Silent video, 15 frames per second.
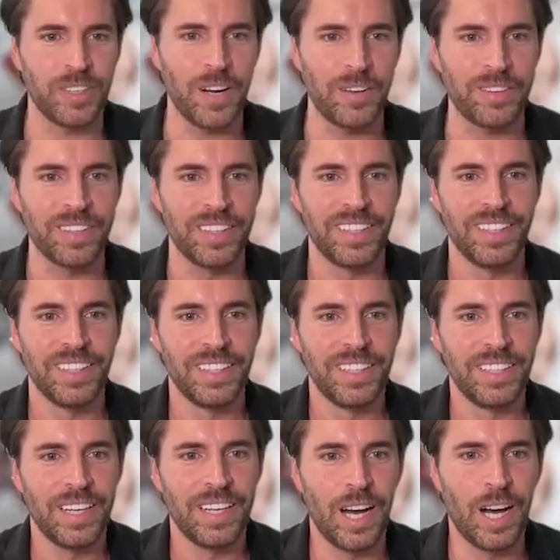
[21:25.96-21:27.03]
growth.
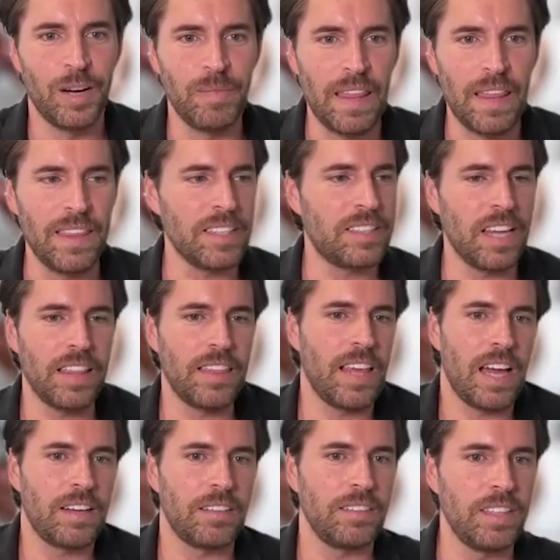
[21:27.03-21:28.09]
And they said
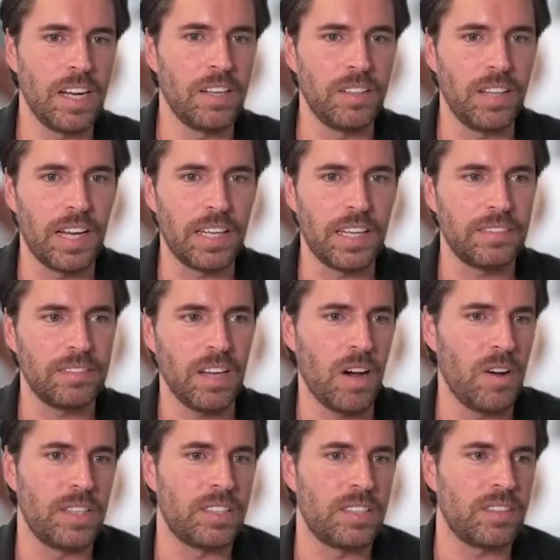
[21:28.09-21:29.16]
that,
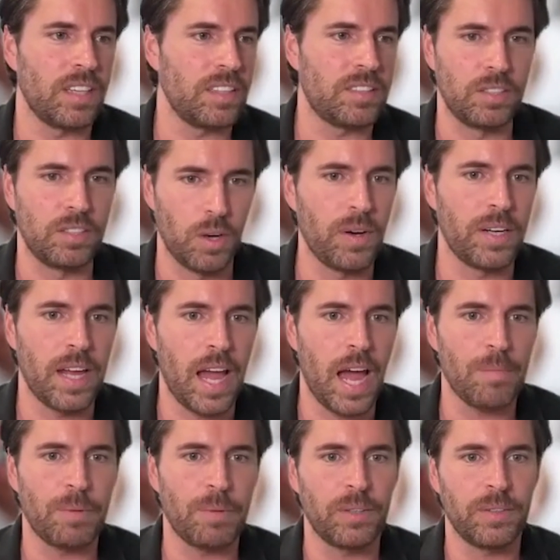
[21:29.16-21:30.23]
oh, it's going to
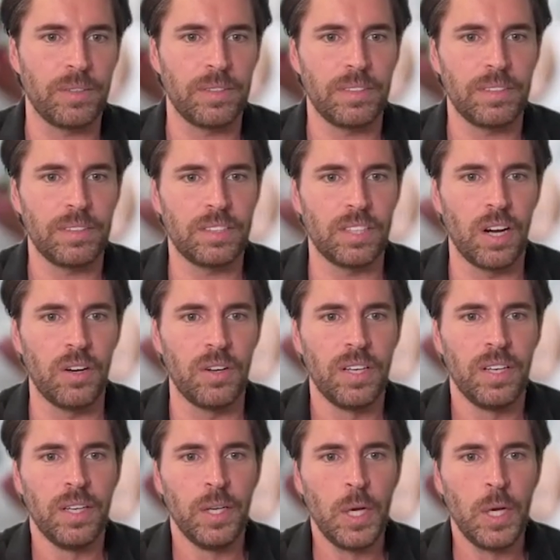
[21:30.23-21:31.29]
happen. So,
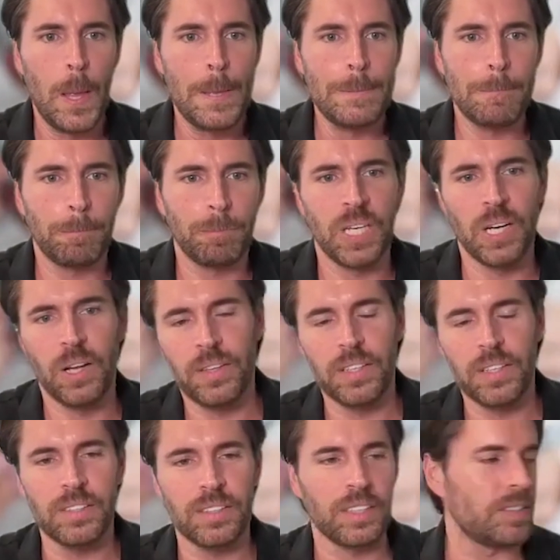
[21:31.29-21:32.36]

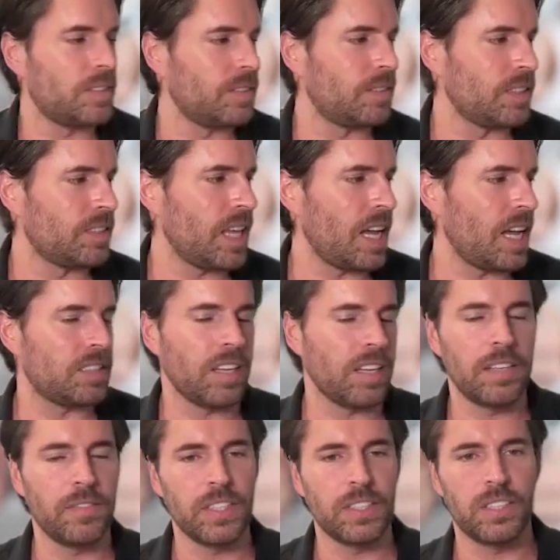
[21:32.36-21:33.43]
there's that
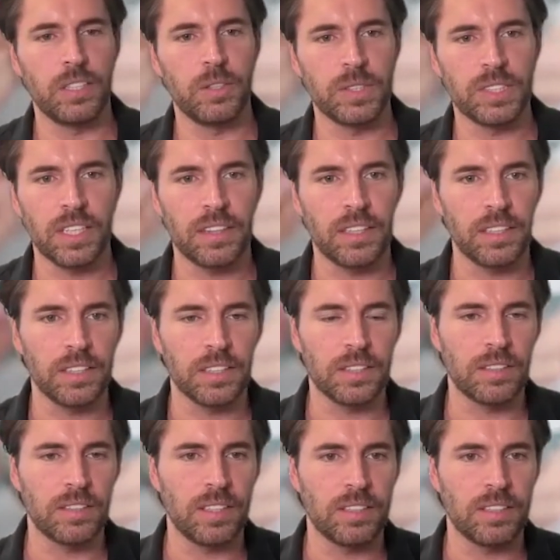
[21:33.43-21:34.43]
side of it too, which I think is